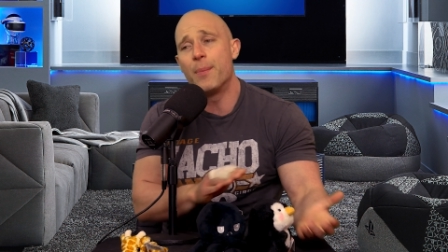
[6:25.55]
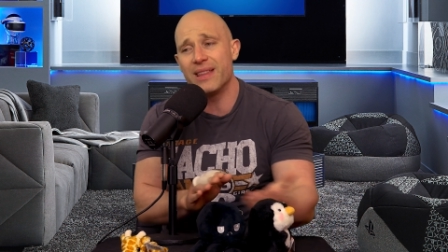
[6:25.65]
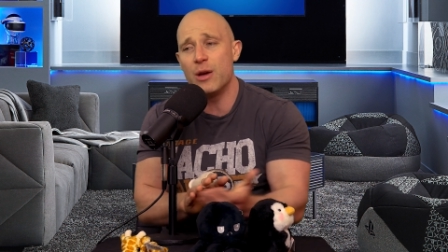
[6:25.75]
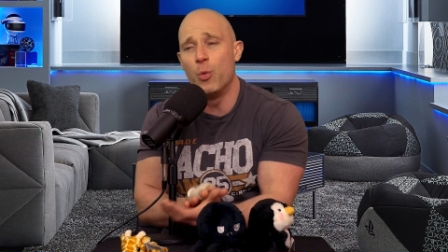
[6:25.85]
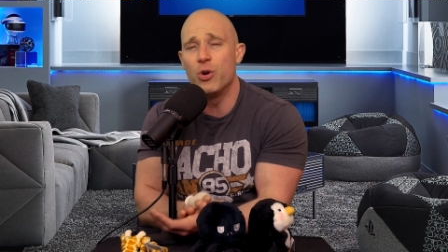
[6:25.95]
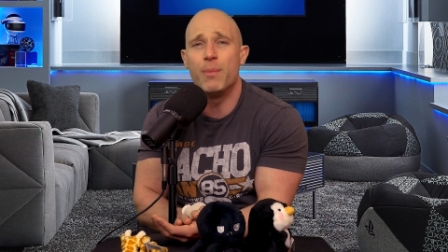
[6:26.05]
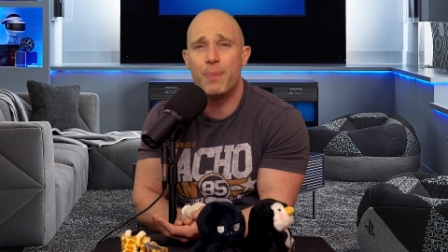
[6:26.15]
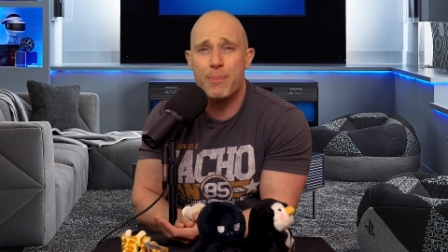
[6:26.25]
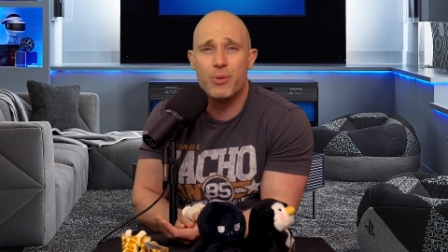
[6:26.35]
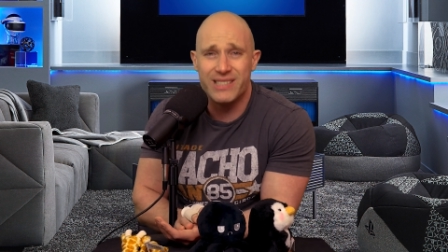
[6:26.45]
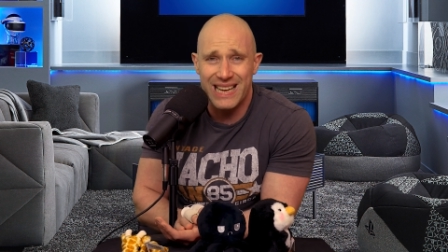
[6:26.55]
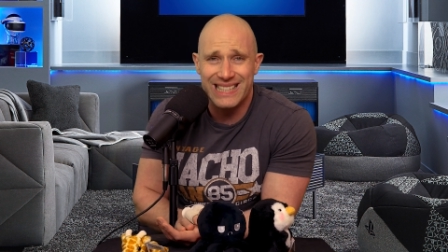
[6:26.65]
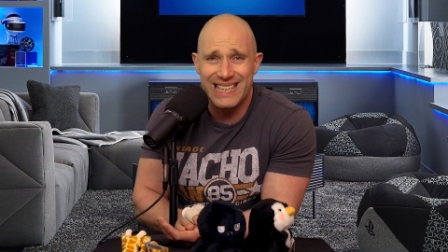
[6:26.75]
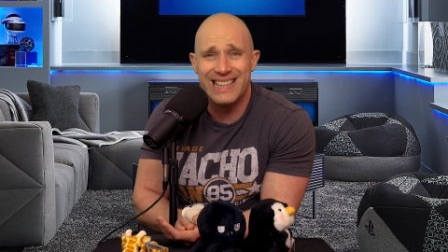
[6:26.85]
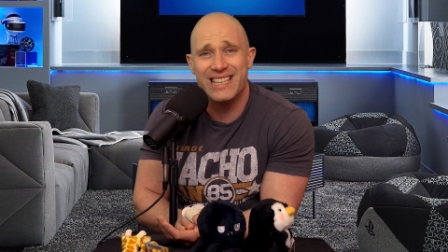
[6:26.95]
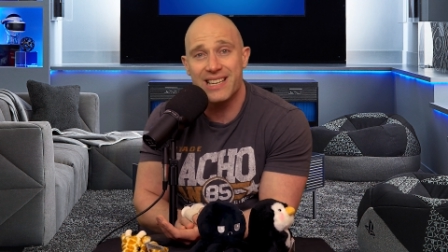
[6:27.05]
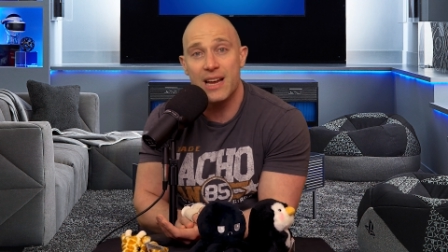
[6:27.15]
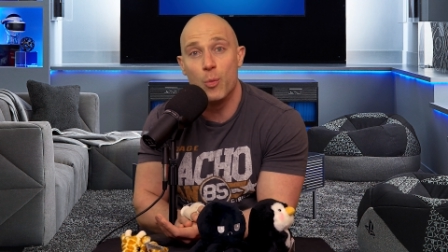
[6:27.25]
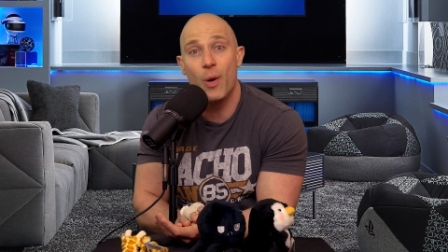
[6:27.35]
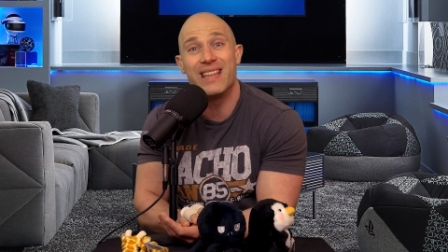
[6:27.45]
But they wouldn't be presented in the
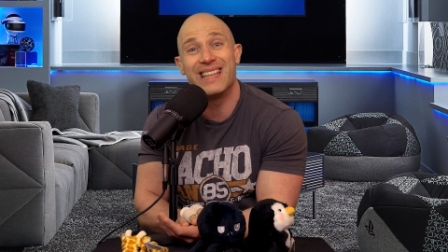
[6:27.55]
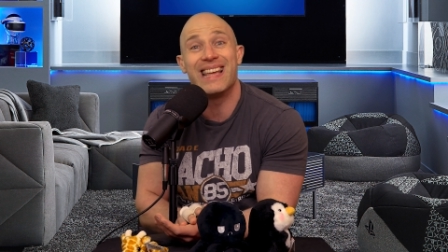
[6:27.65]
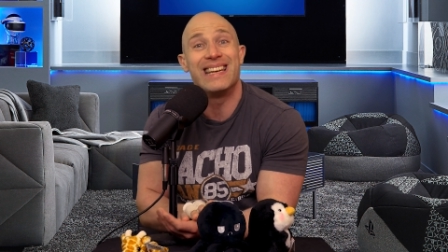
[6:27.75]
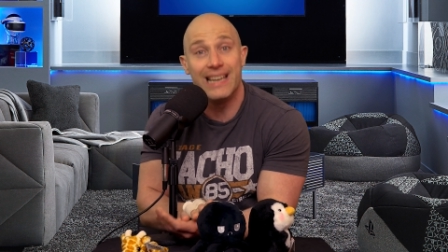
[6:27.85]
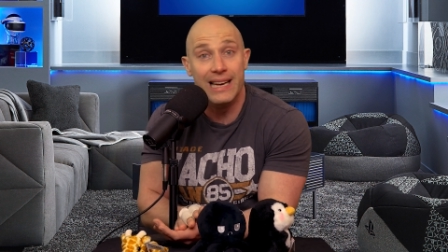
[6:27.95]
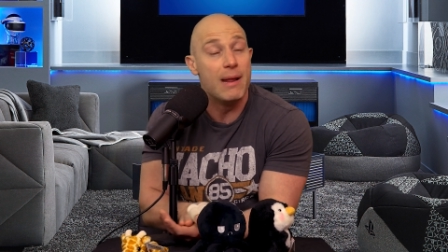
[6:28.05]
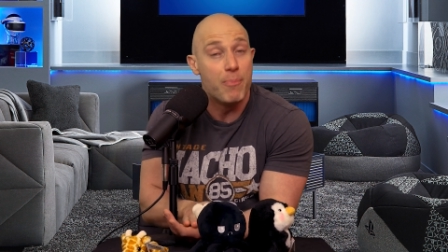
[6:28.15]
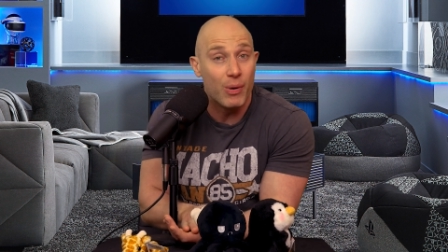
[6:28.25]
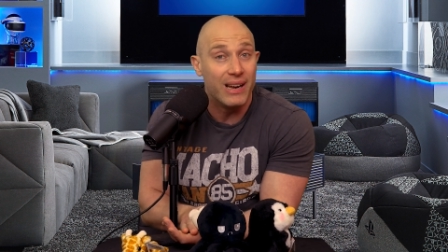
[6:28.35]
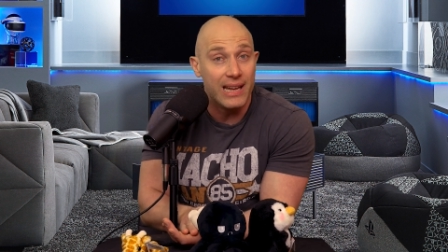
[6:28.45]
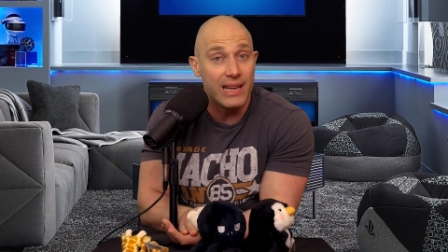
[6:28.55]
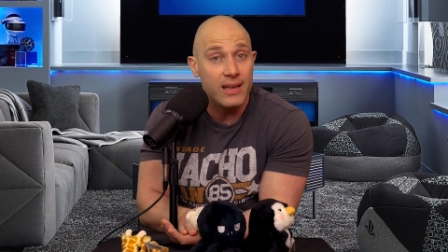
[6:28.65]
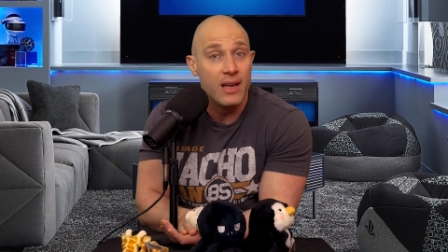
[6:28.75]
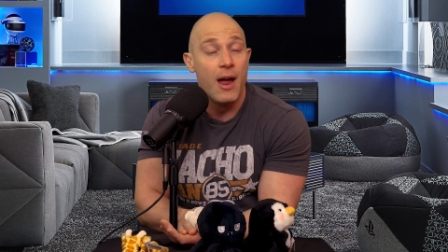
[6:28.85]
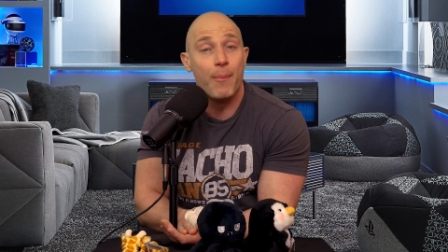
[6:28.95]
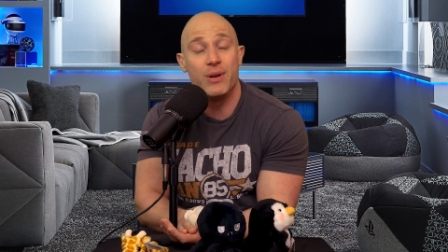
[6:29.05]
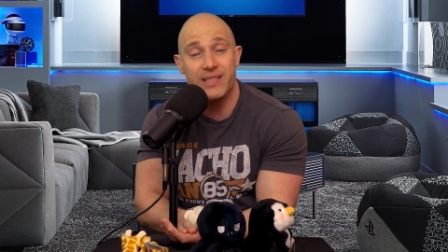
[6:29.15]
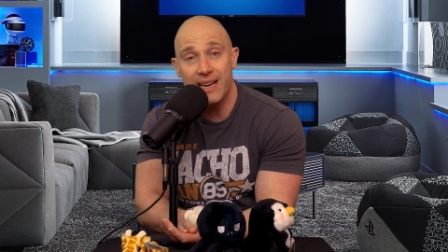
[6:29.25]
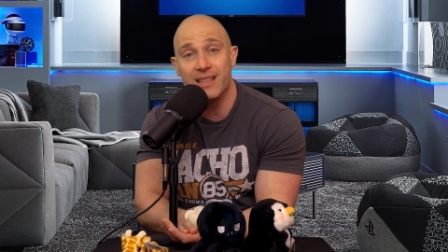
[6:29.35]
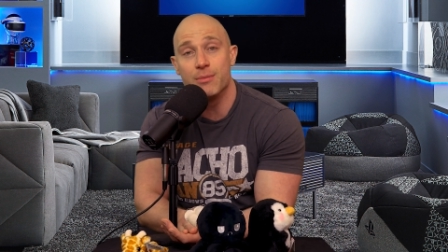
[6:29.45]
same way that they're deliberately
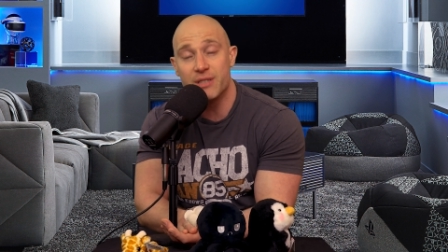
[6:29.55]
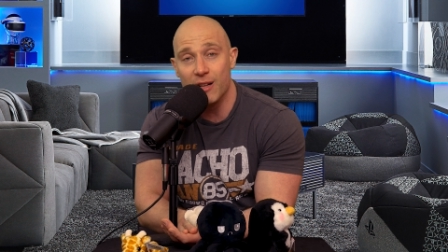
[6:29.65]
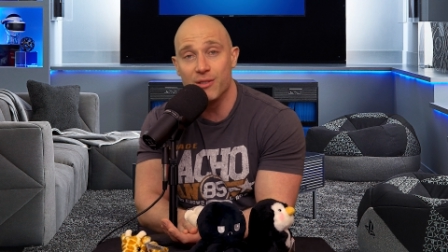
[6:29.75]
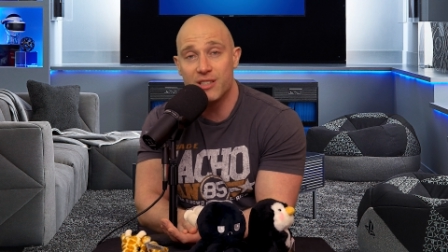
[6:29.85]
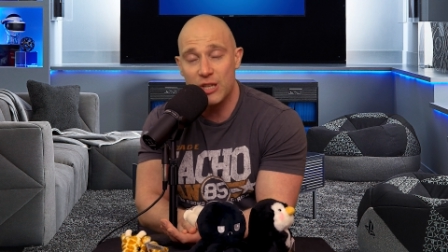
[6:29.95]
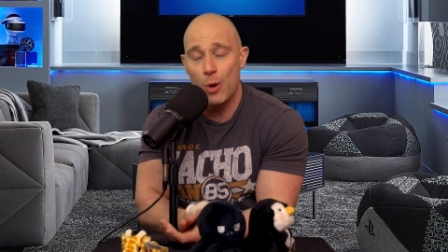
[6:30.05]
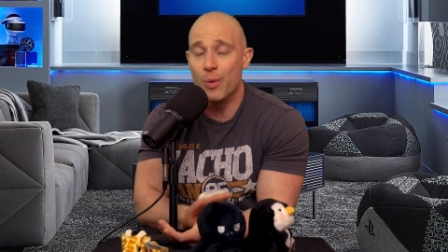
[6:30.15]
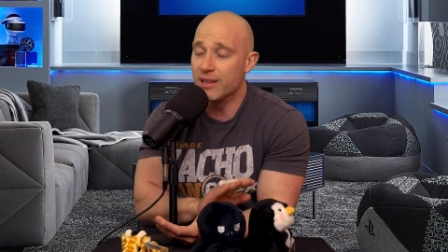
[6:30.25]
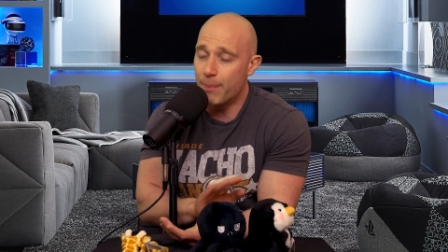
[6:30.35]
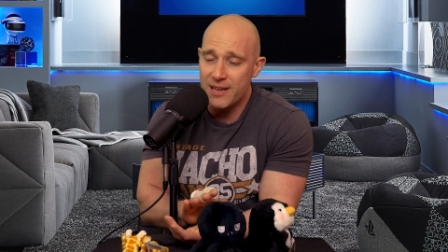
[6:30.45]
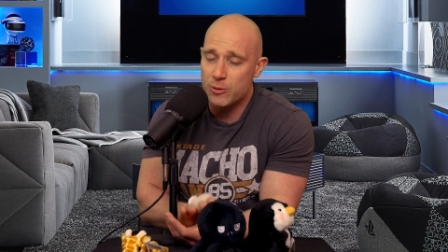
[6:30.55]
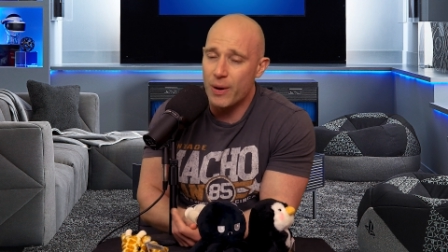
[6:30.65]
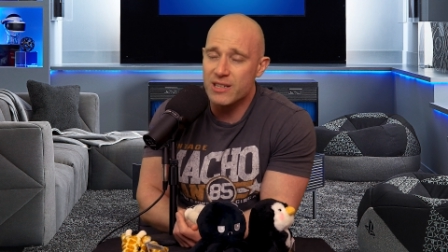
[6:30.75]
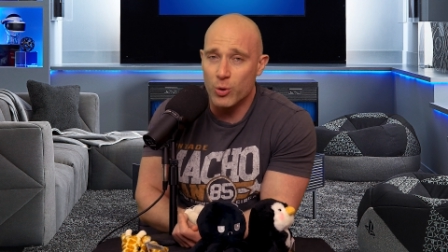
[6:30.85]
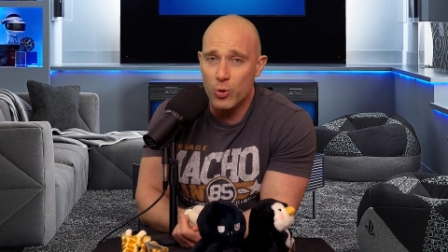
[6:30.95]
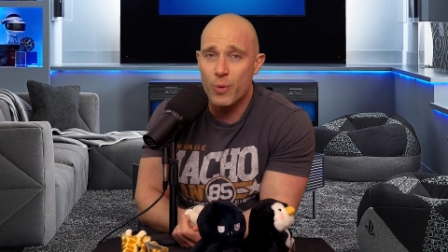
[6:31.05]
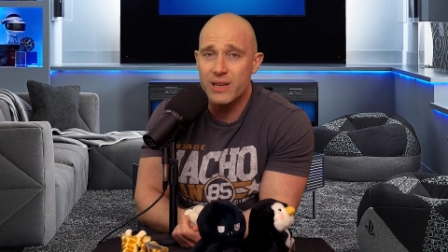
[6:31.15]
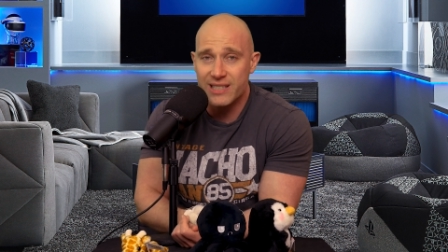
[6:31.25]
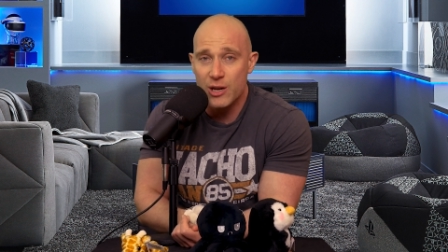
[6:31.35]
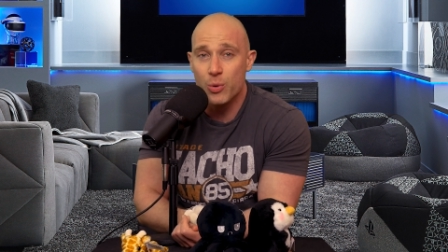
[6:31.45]
presenting themselves to you. And the best way to
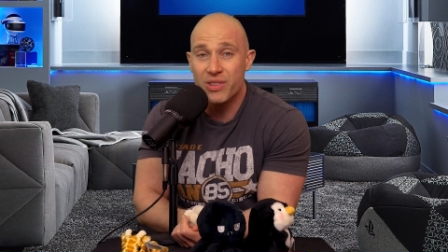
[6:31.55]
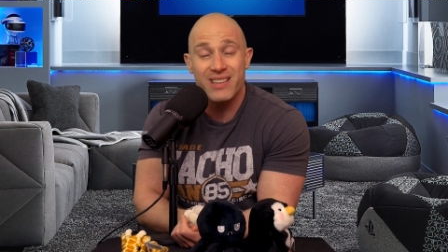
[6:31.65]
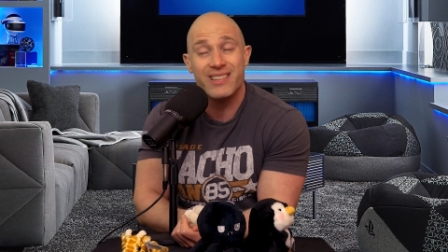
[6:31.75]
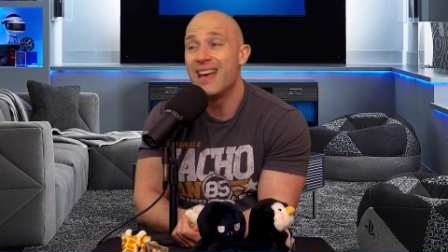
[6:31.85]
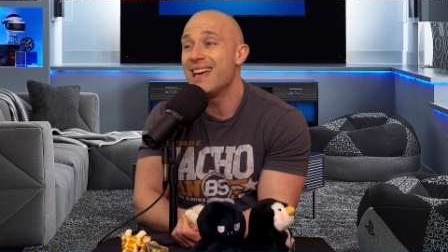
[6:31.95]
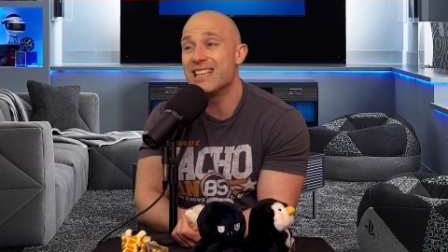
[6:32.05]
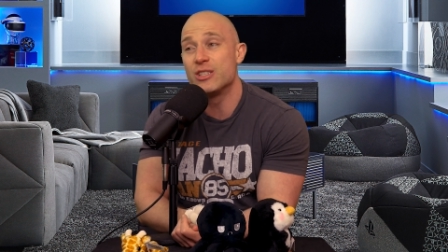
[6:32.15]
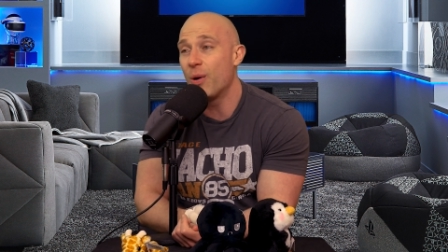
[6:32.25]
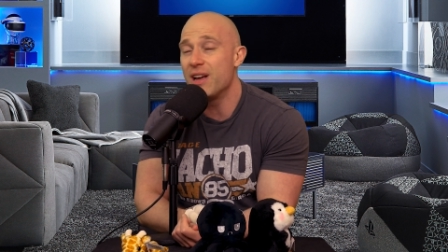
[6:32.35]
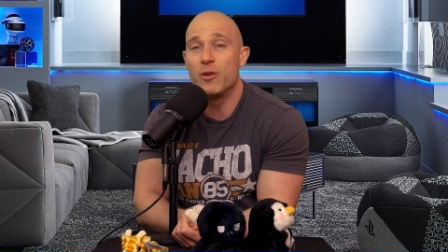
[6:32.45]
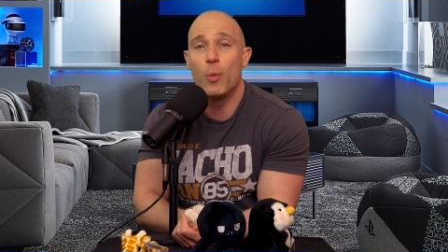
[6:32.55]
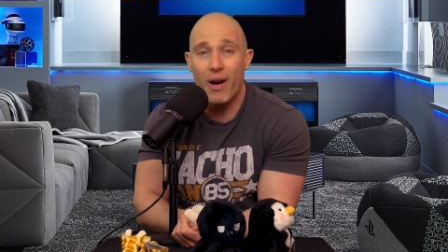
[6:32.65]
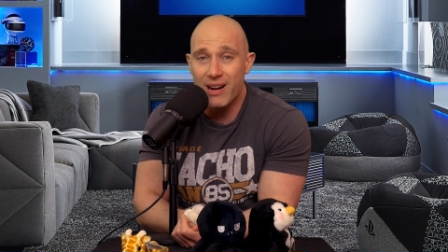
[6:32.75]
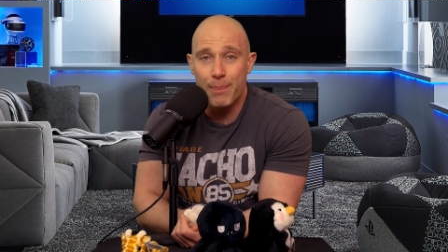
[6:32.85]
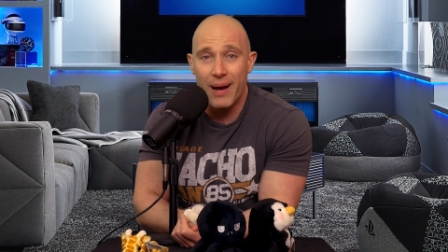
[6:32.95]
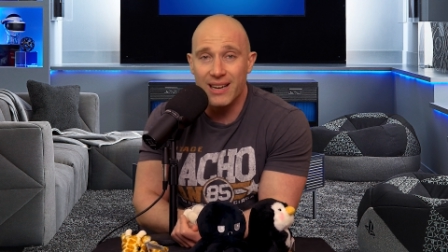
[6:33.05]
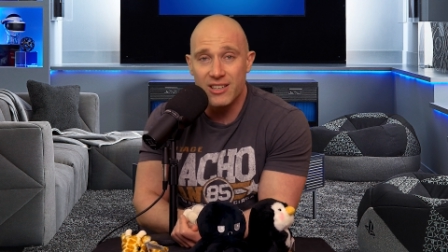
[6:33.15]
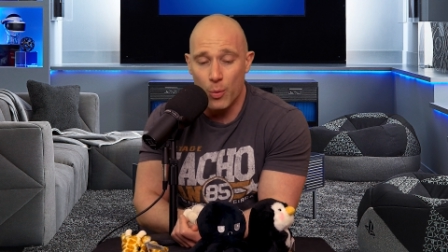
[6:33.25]
always deal with this is not even worry about it.